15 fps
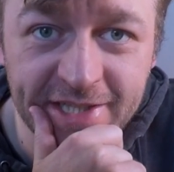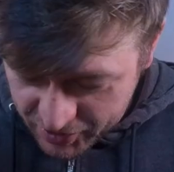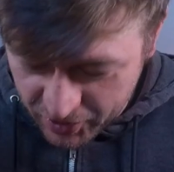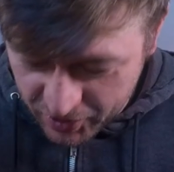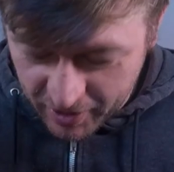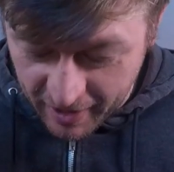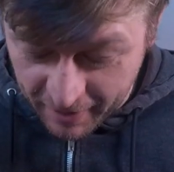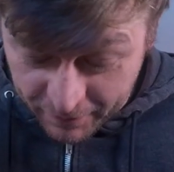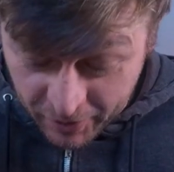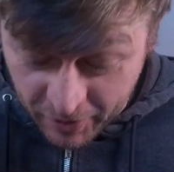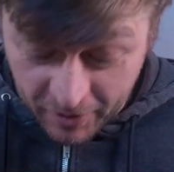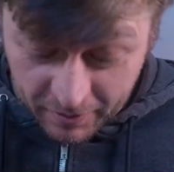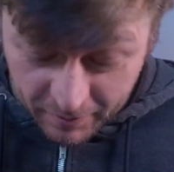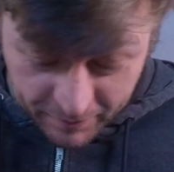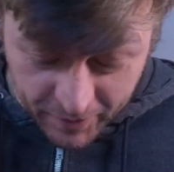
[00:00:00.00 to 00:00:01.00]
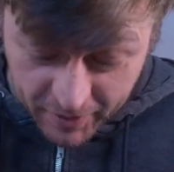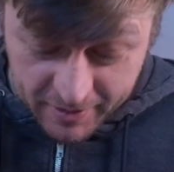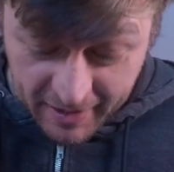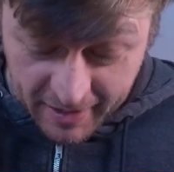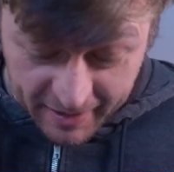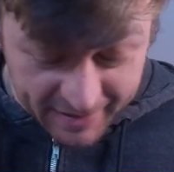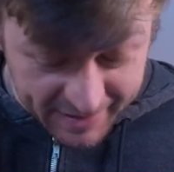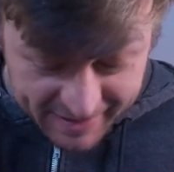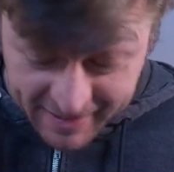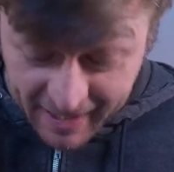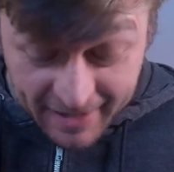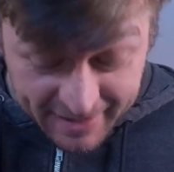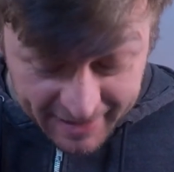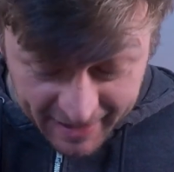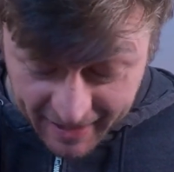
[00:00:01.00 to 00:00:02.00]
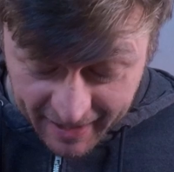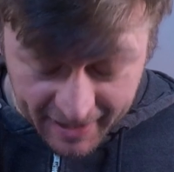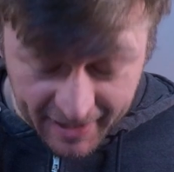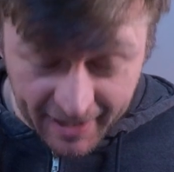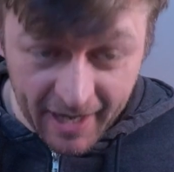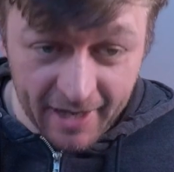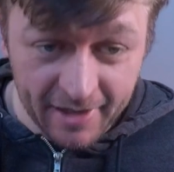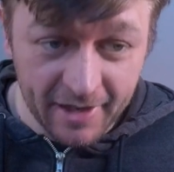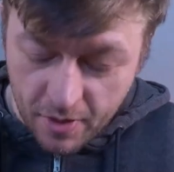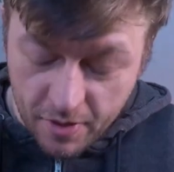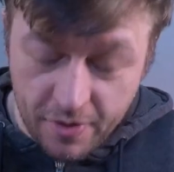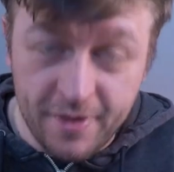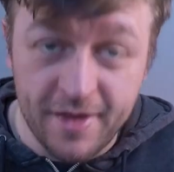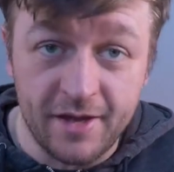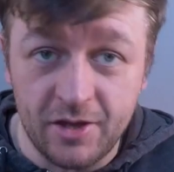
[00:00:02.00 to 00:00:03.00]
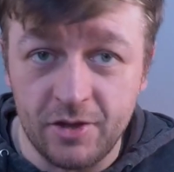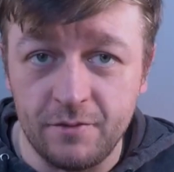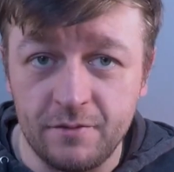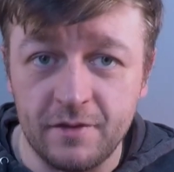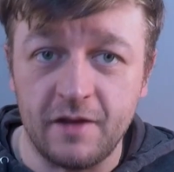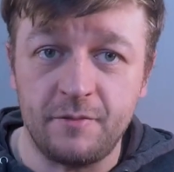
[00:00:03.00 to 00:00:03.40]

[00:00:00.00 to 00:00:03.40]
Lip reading: So I've got first line, standing in it again, the thing you've left